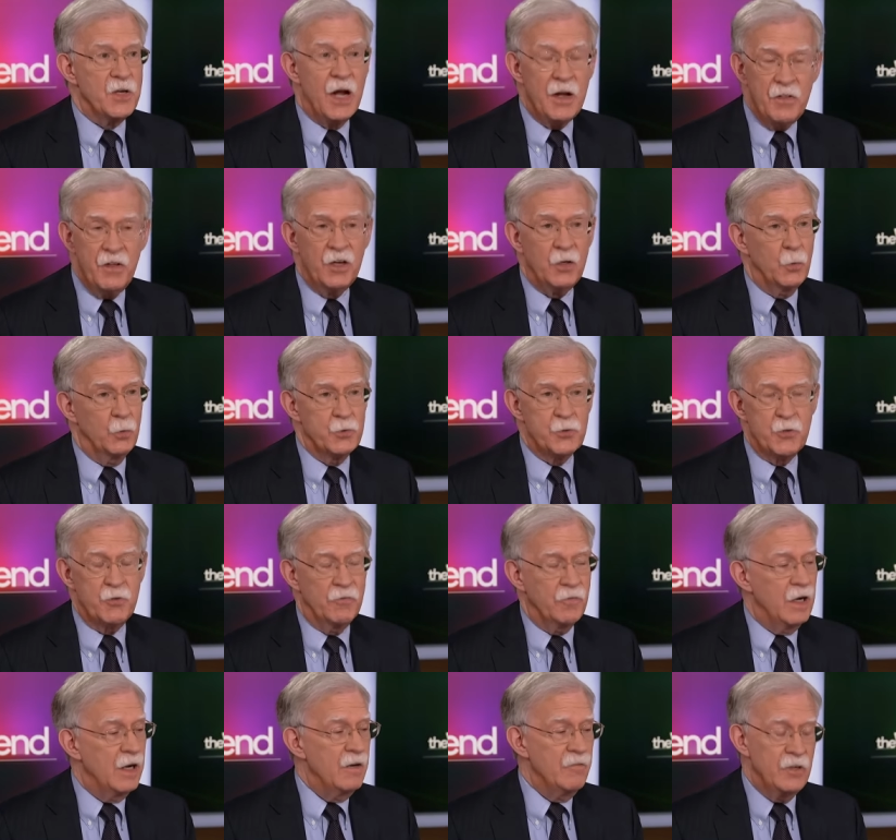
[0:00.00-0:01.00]
I think we'll
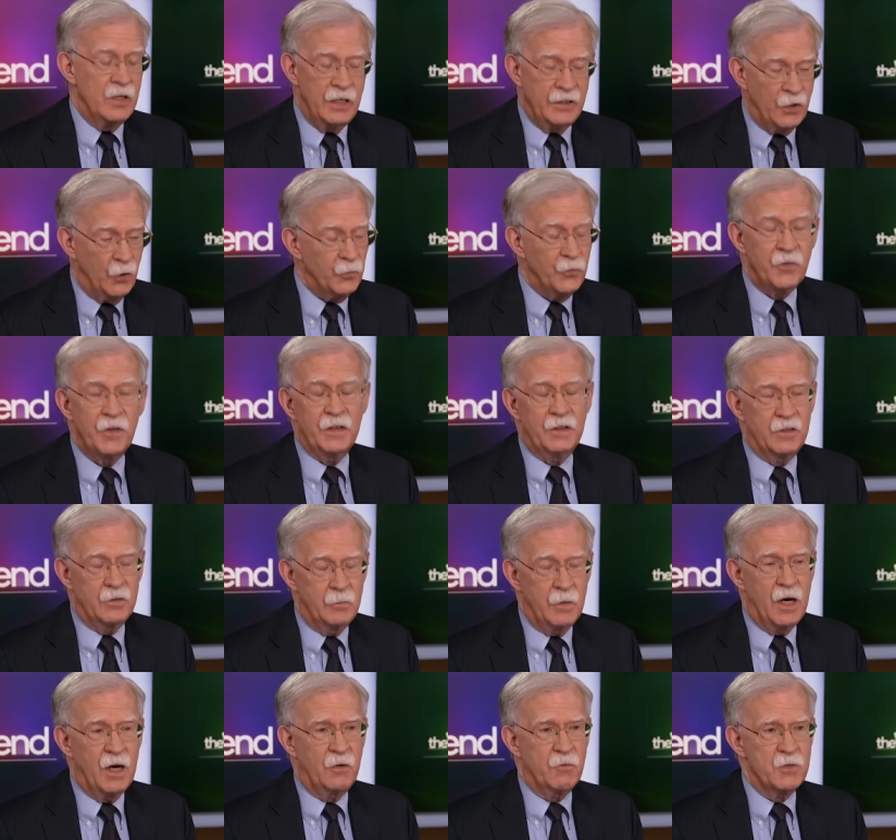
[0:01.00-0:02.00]
survive it. I don't think
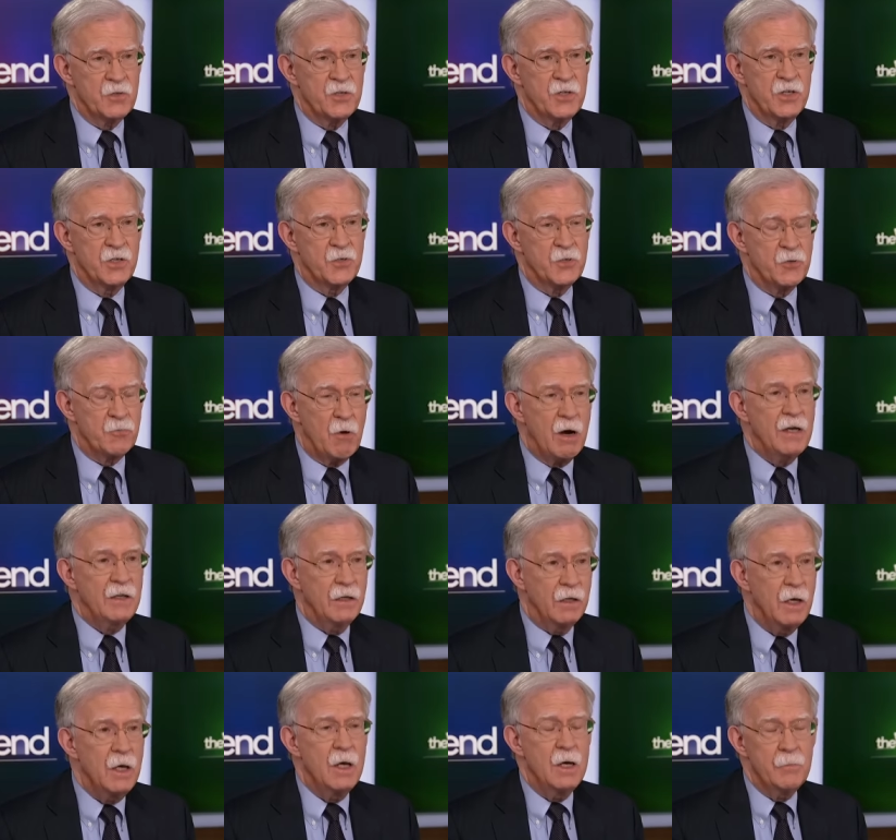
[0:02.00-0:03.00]
democracy is
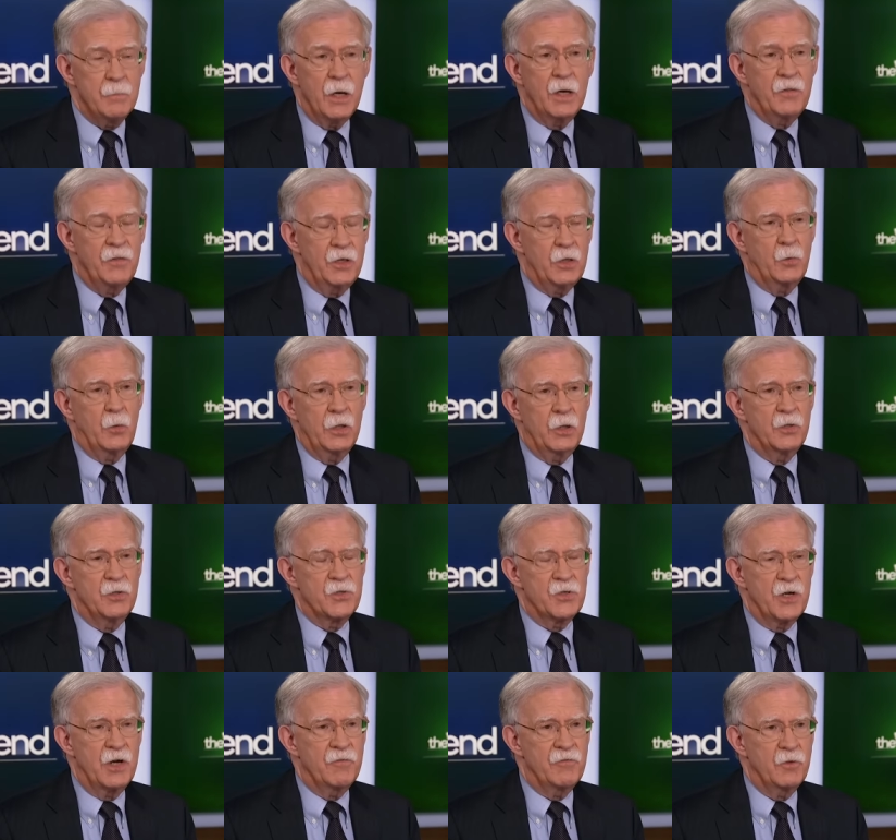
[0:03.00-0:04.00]
threatened, but I think we could
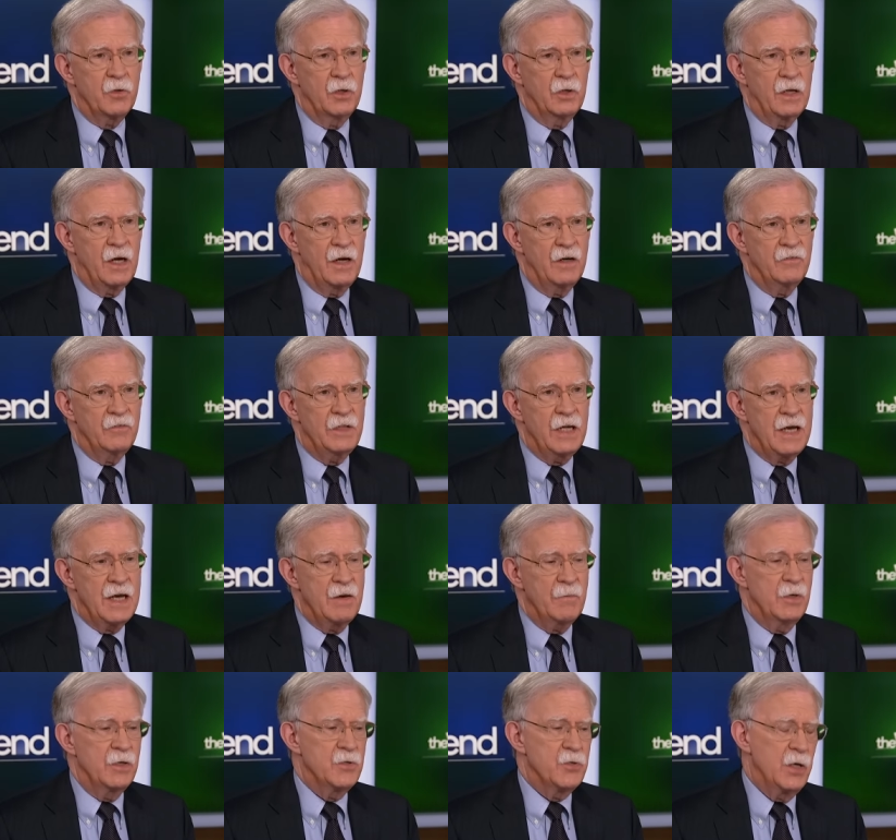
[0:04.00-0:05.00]
suffer a lot of
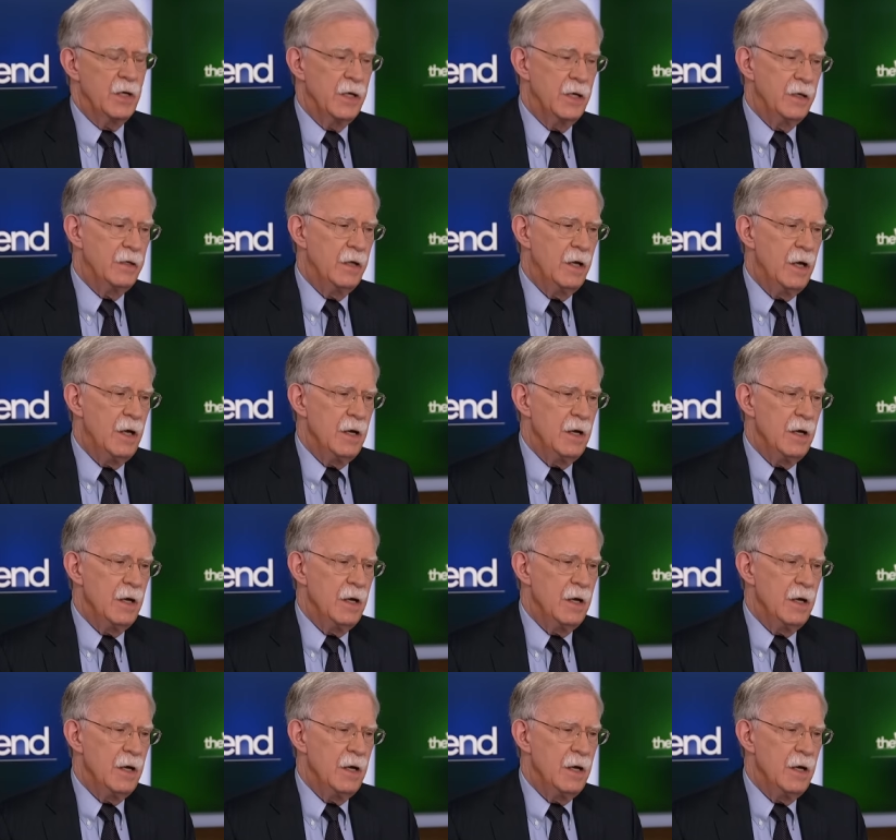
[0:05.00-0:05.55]
damage. And